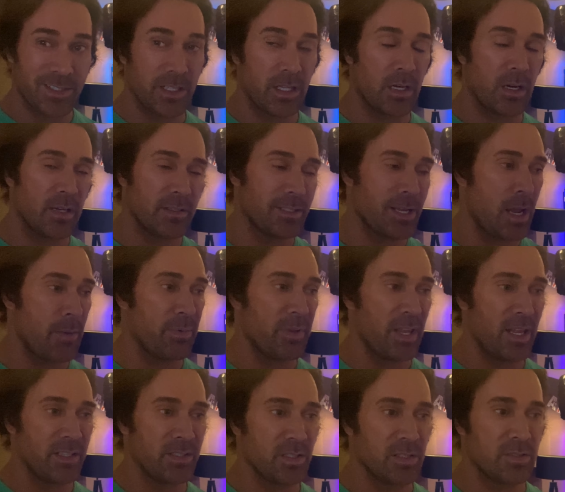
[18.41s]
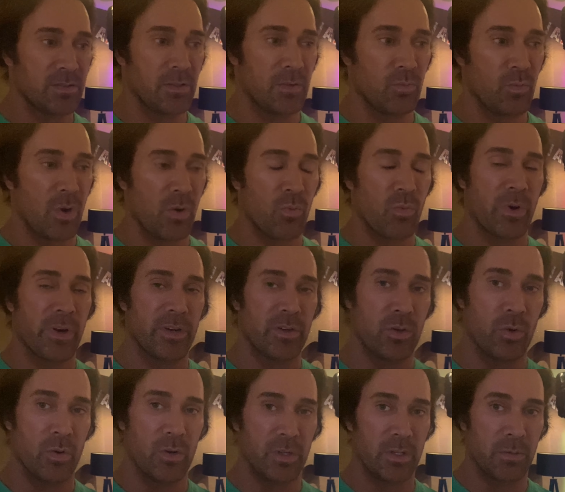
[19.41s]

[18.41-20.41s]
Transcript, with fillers: And then on top of that, just what we're doing